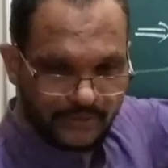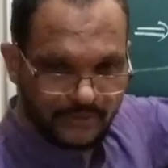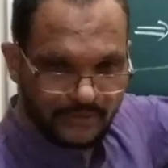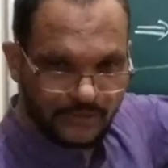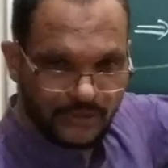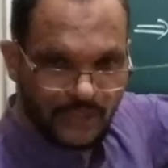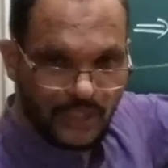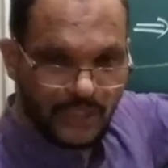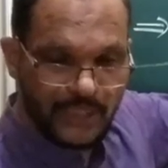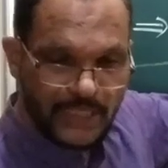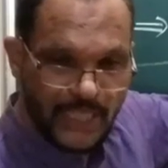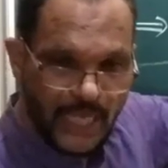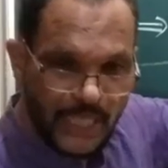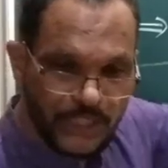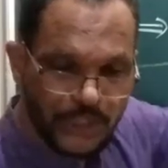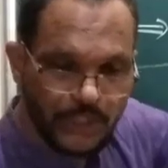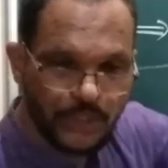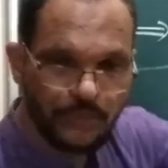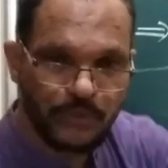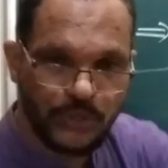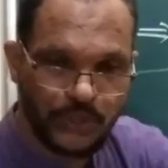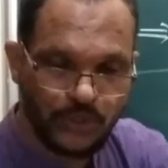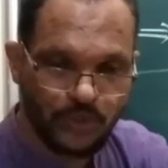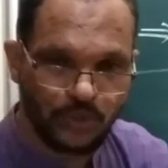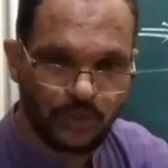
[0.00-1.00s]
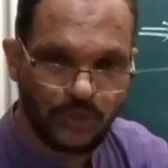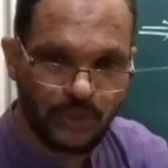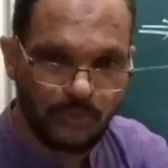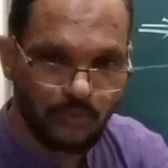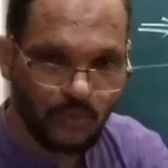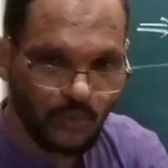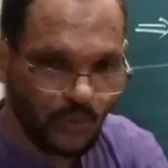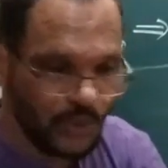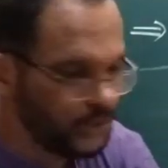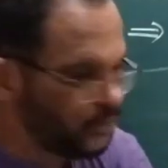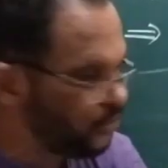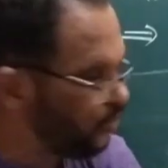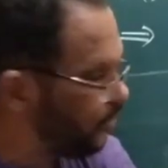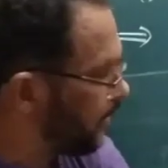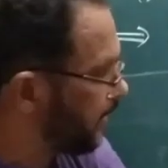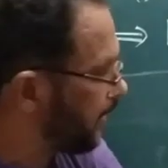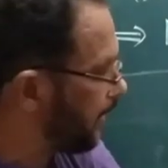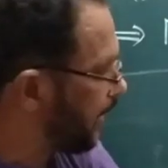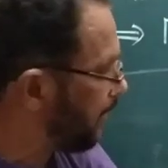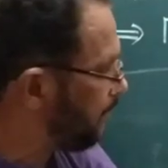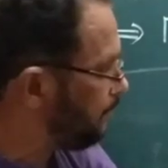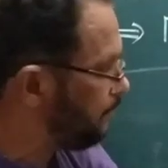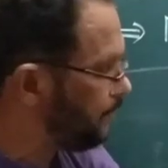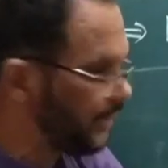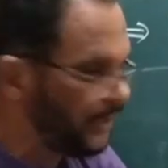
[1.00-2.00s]
The reactivity of the molecule
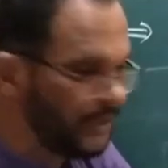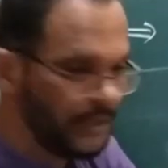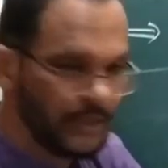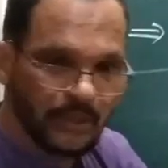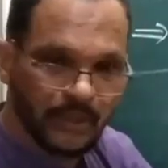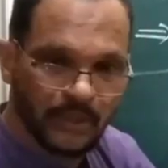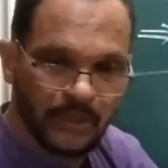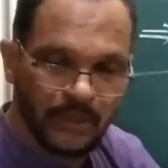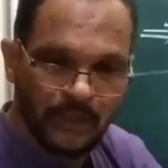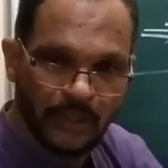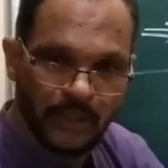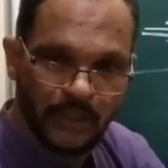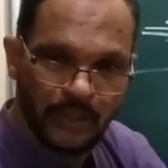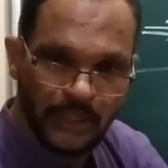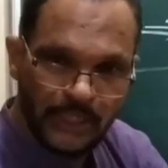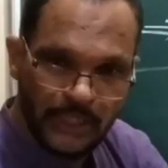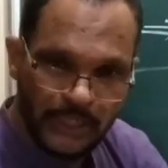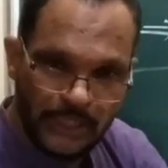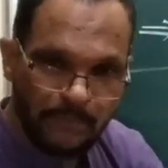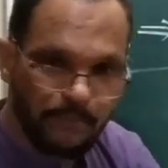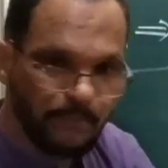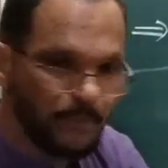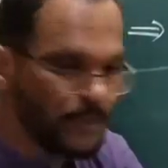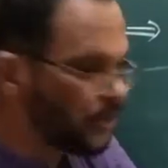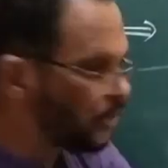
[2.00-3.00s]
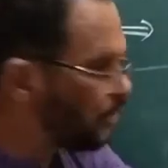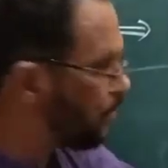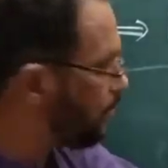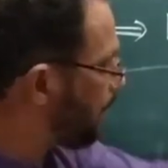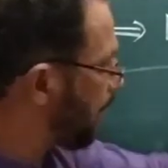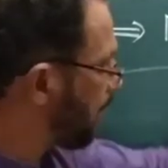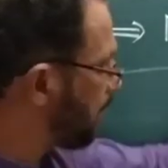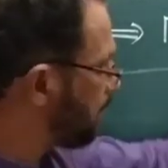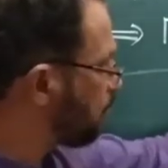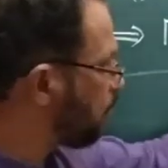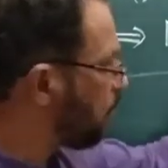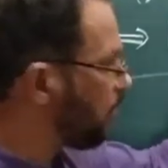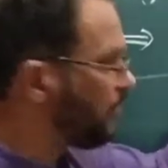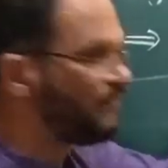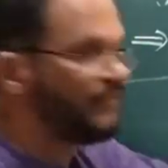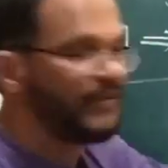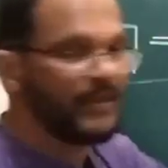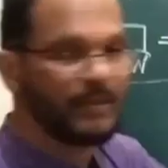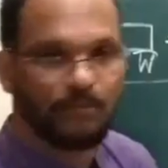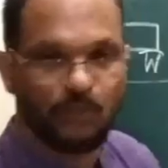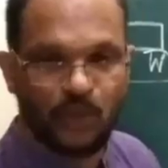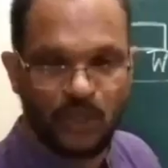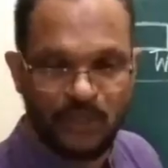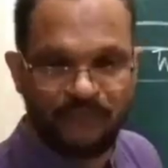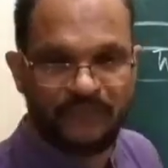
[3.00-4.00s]
can be improved by
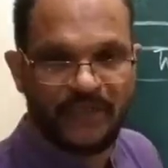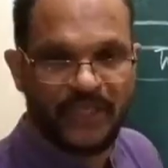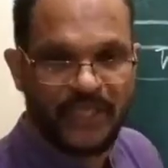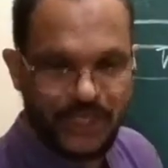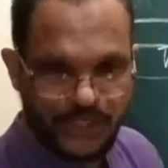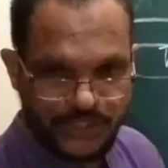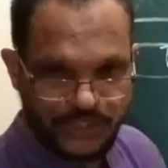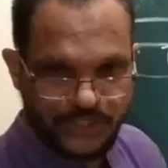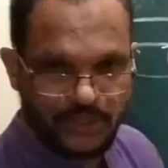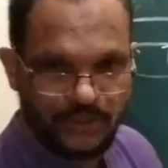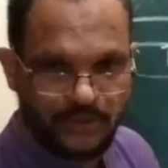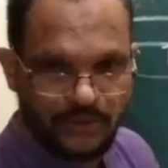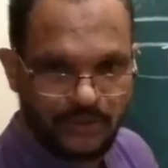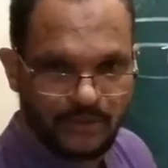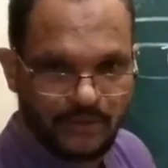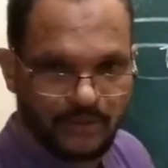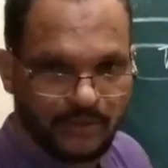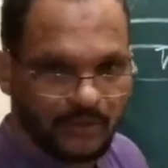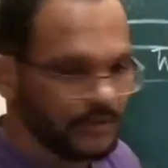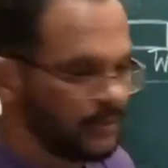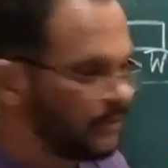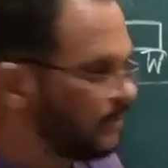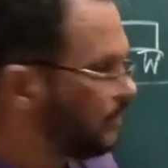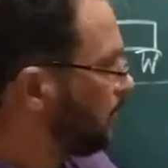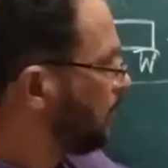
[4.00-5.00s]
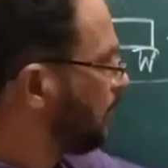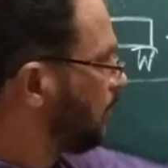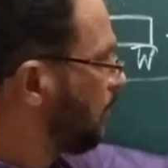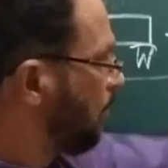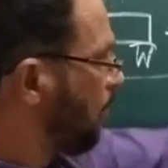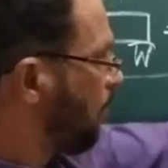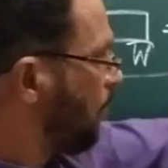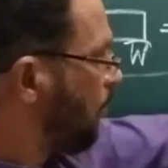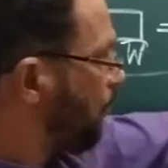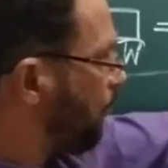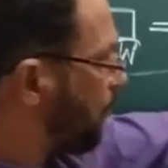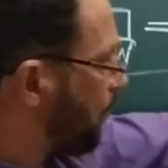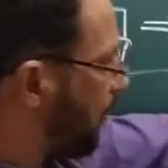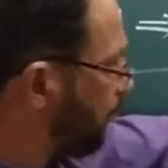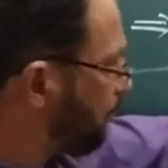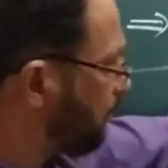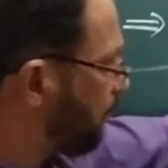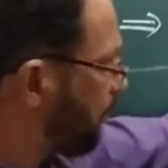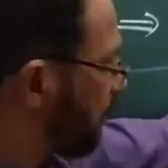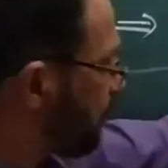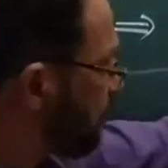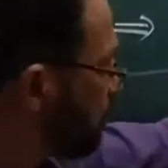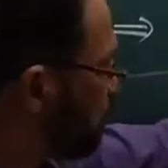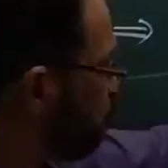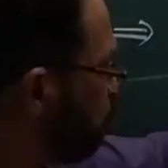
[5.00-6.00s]
modification. From
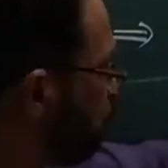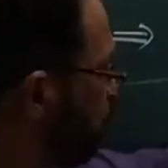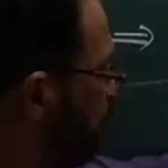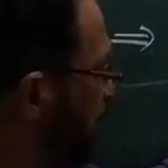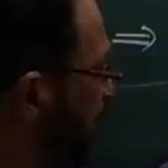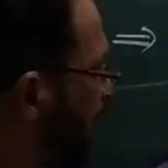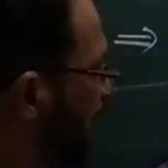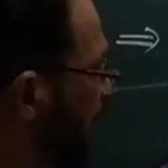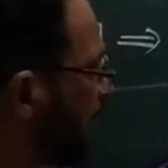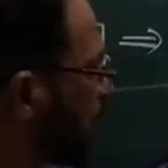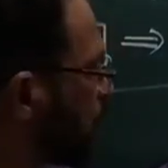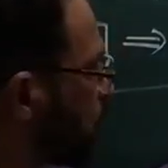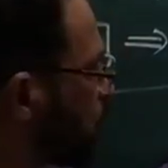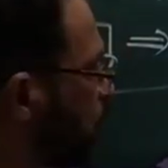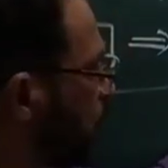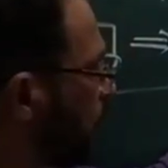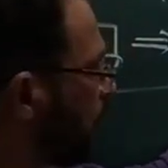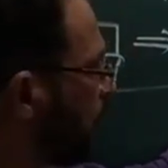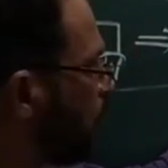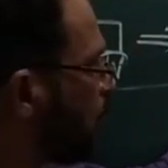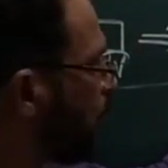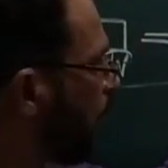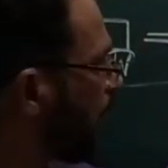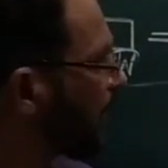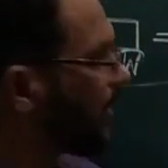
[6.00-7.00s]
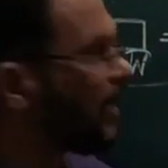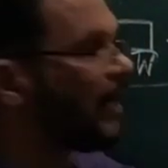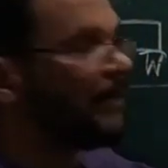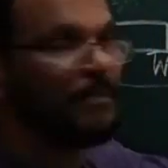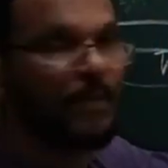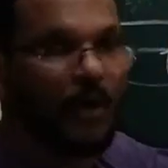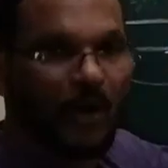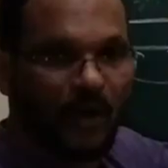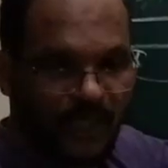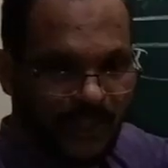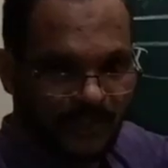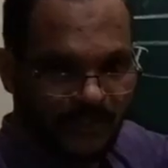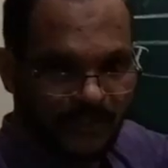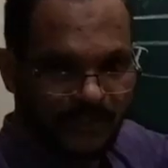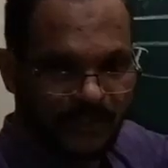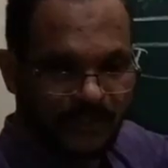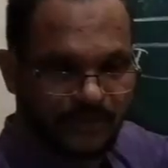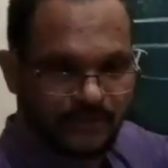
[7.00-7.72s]
this, you make it only one component.